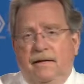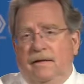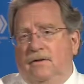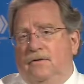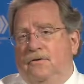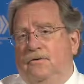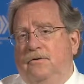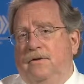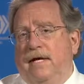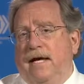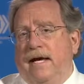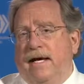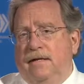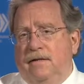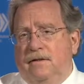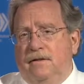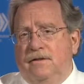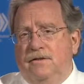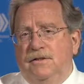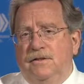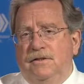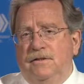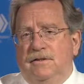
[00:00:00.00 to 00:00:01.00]
to the
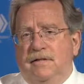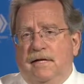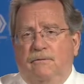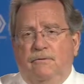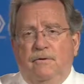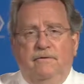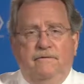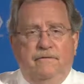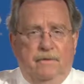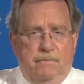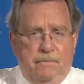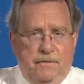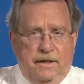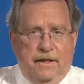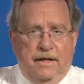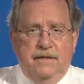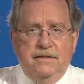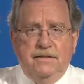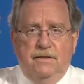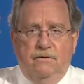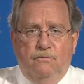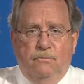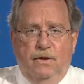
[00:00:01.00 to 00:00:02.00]
antigens that we've
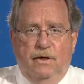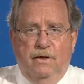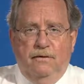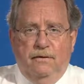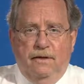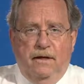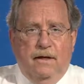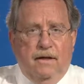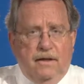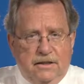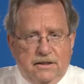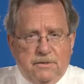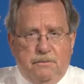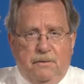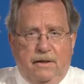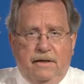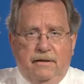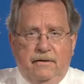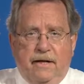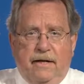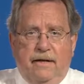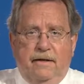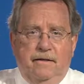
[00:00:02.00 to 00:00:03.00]
immunized it with, and I'll
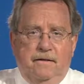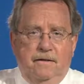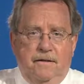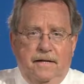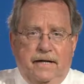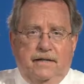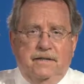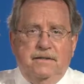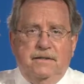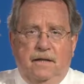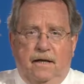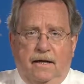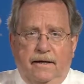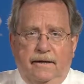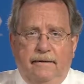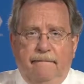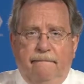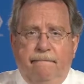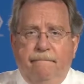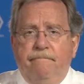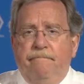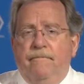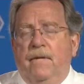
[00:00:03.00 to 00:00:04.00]
explain that in the next slide,
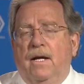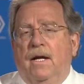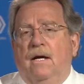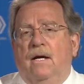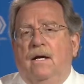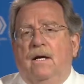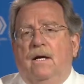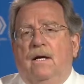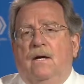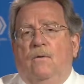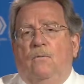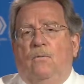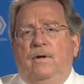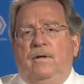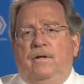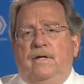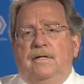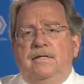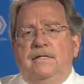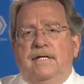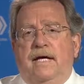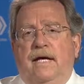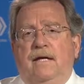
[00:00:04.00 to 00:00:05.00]
we
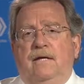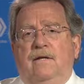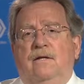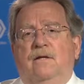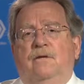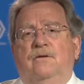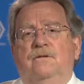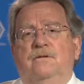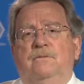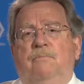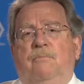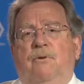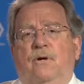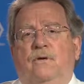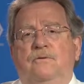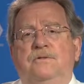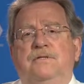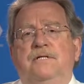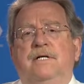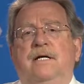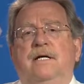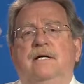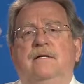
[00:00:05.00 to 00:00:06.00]
then take those
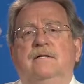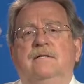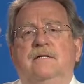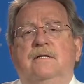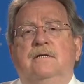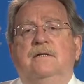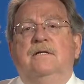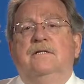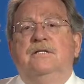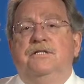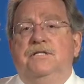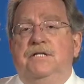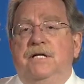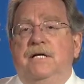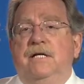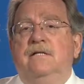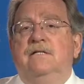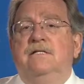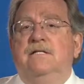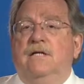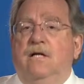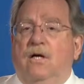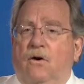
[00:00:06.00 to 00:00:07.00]
proteins and the
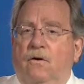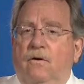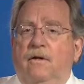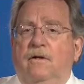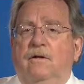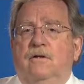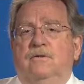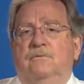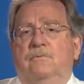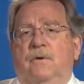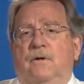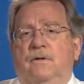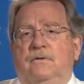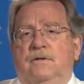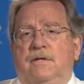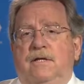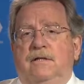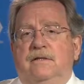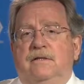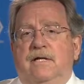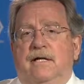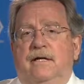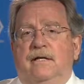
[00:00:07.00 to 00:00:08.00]
genes encoding those
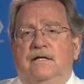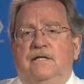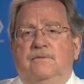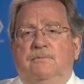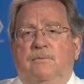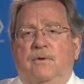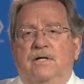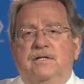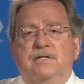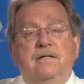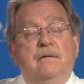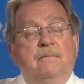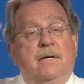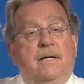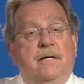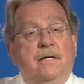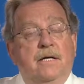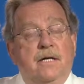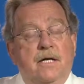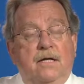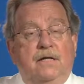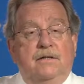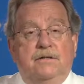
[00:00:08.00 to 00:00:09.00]
proteins and express them in a
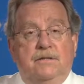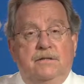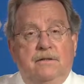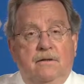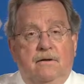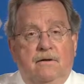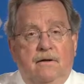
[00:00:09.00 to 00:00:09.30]
yeast.